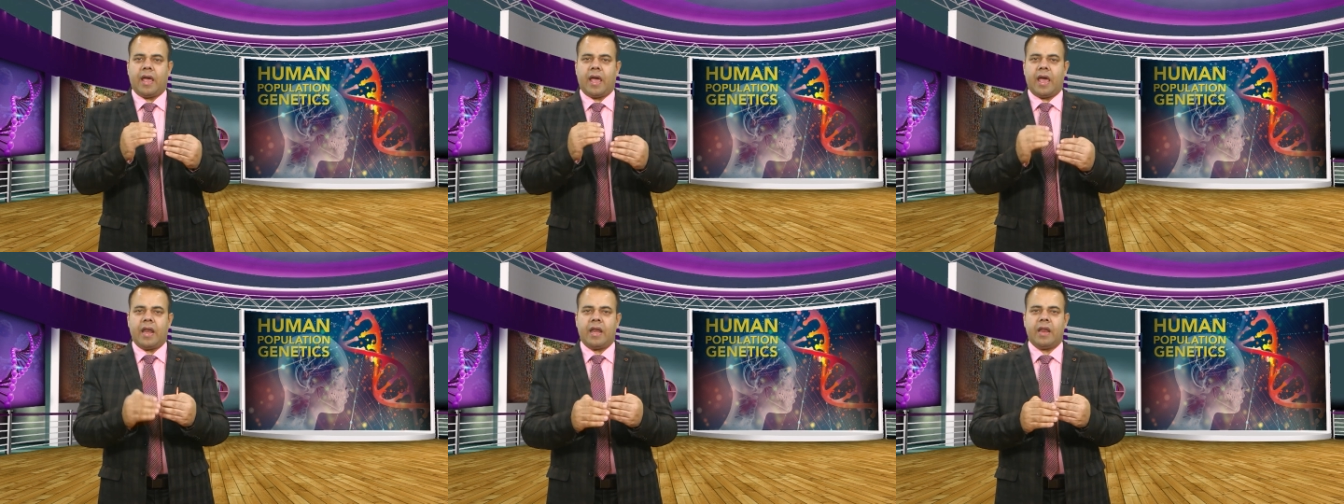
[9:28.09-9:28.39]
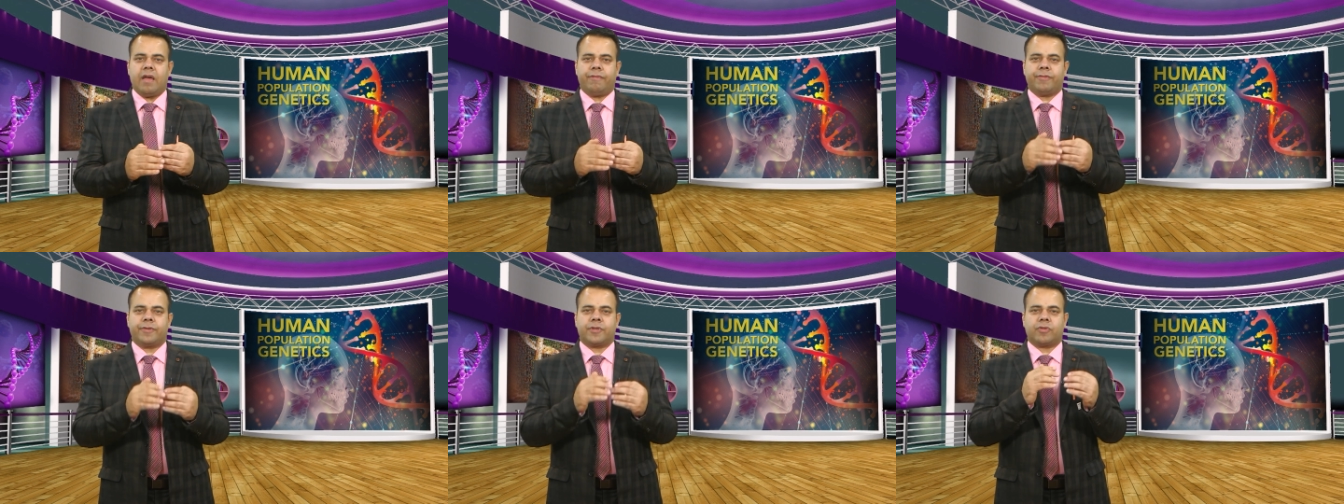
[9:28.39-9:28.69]

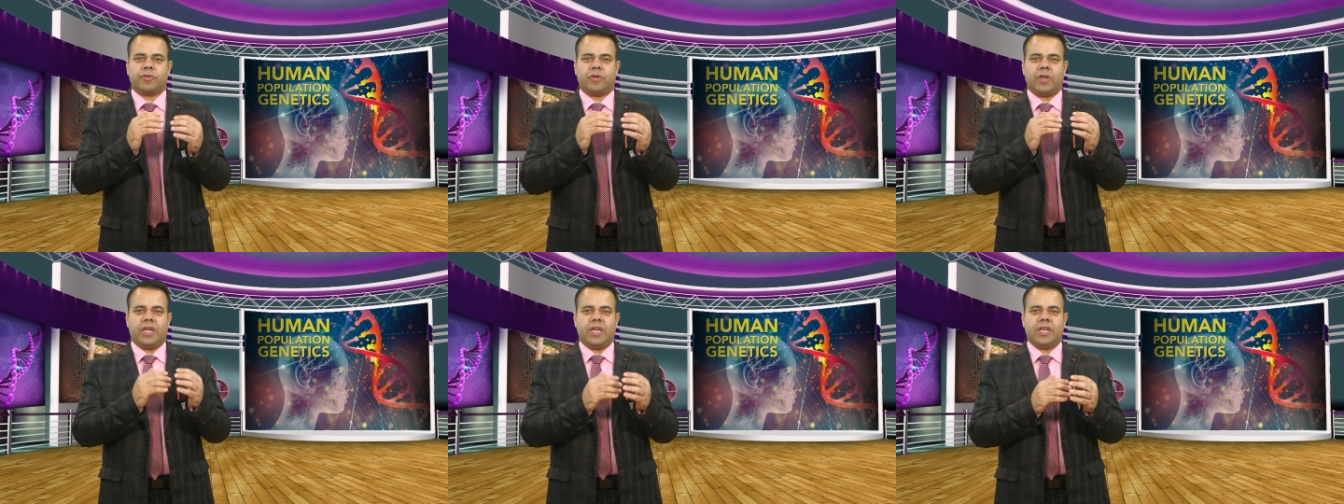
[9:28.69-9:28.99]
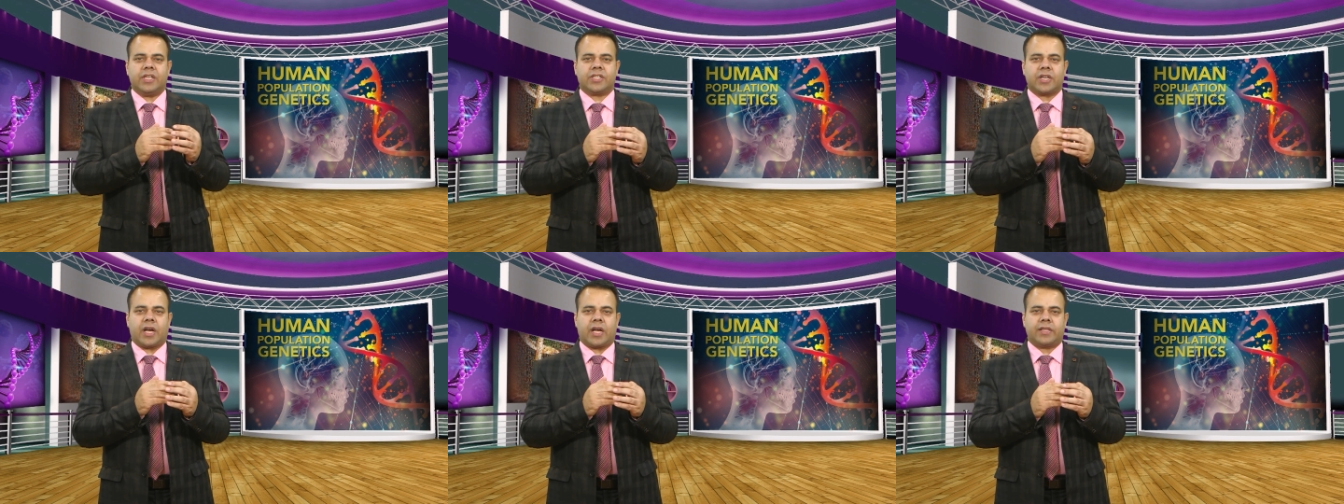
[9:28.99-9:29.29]
enough to
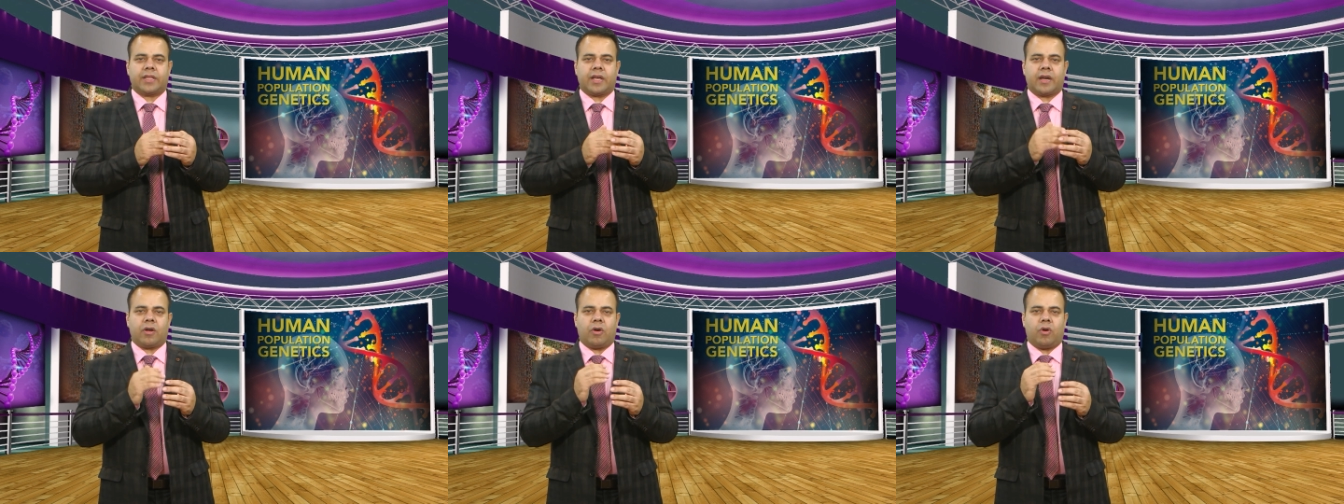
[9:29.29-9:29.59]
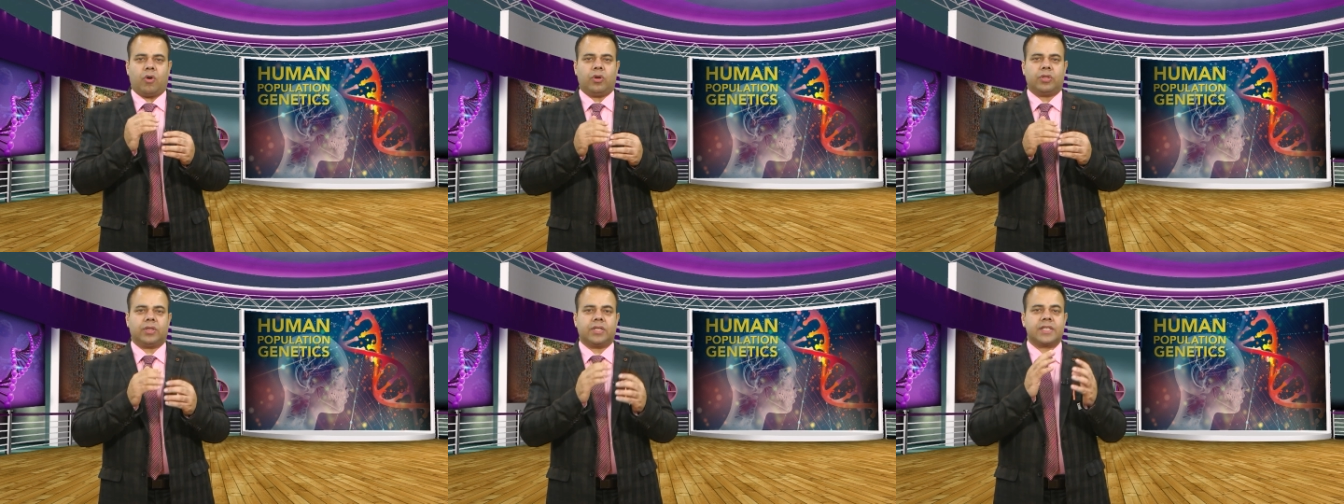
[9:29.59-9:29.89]
each other
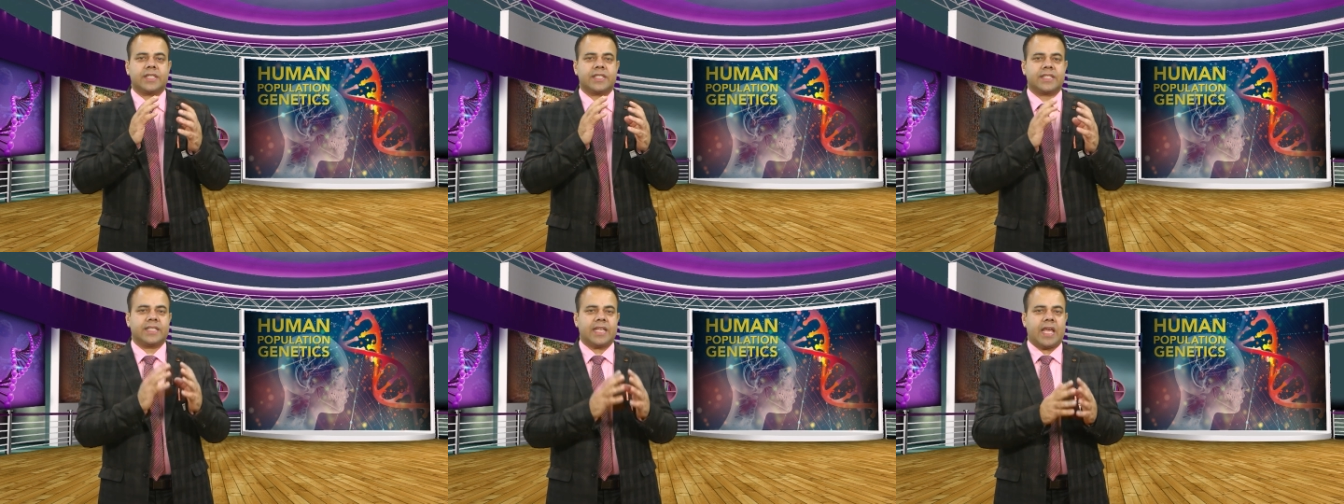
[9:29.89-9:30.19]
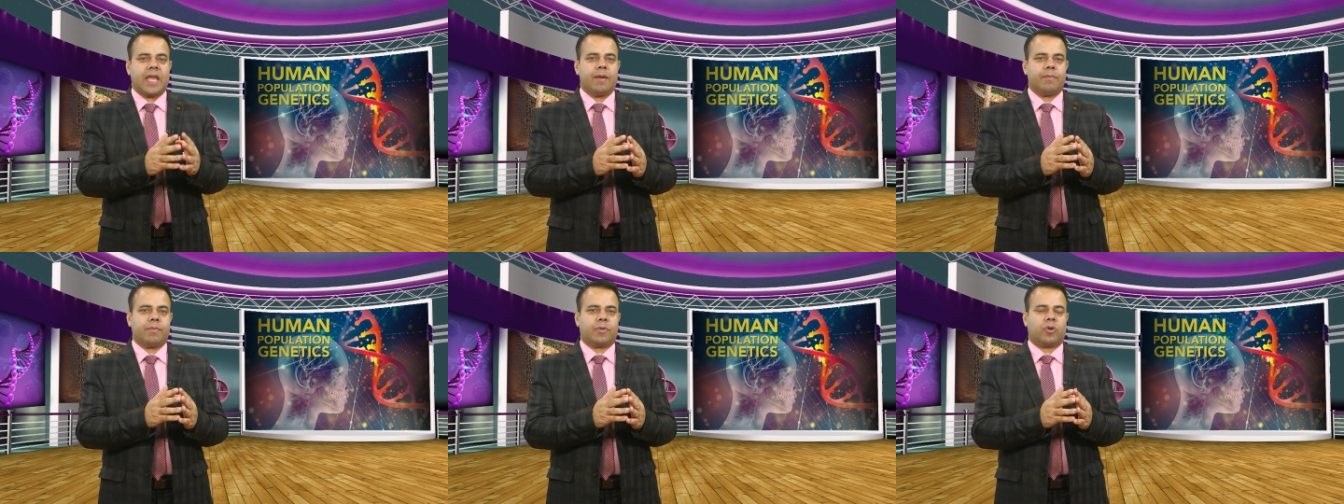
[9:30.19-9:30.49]
on the
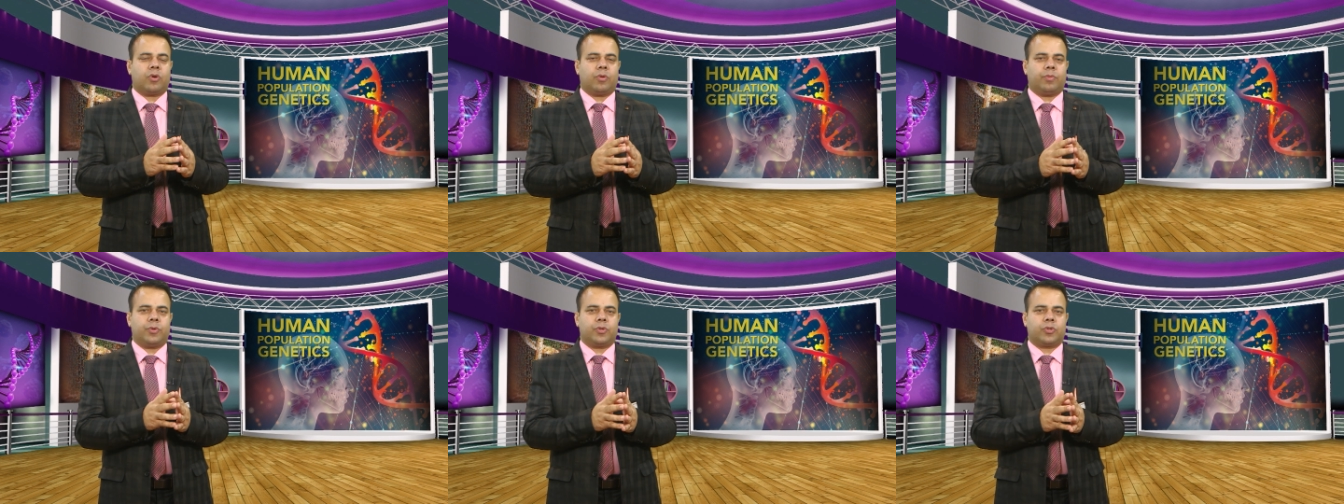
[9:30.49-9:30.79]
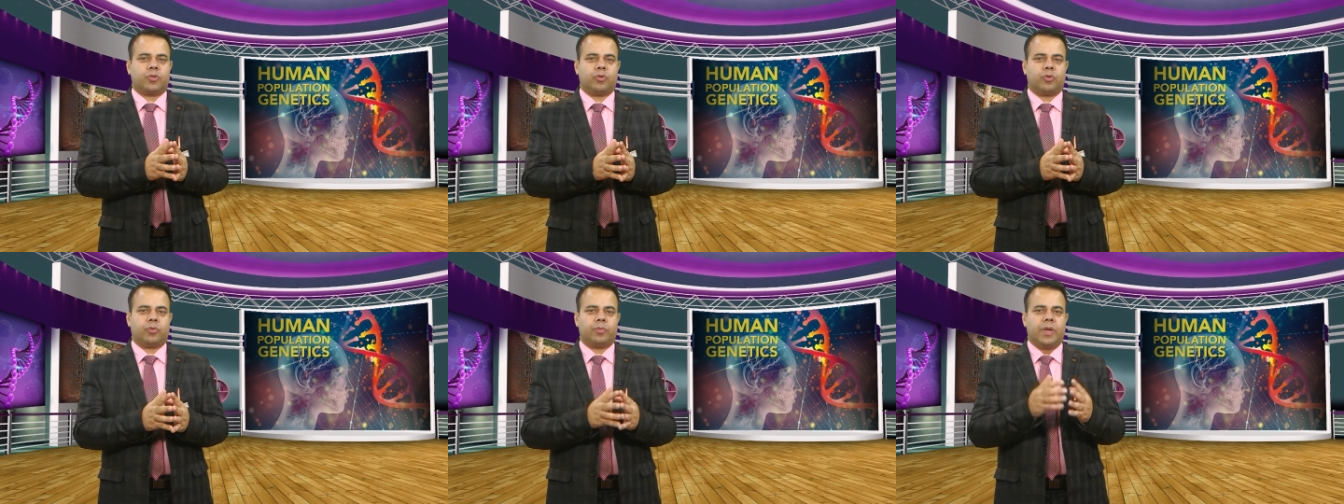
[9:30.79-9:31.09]
same
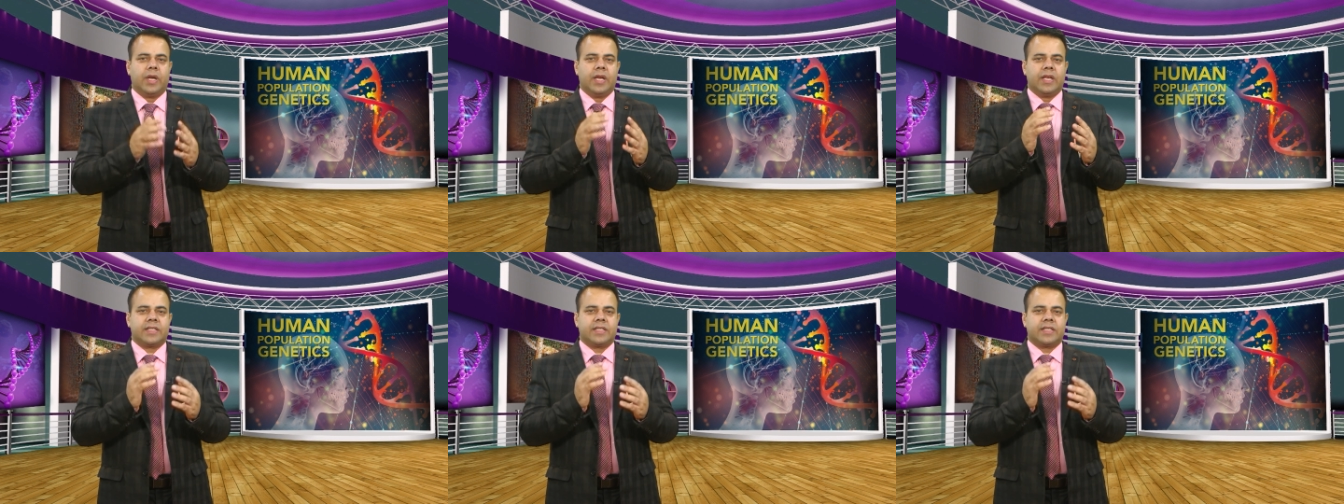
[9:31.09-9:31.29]
chromosome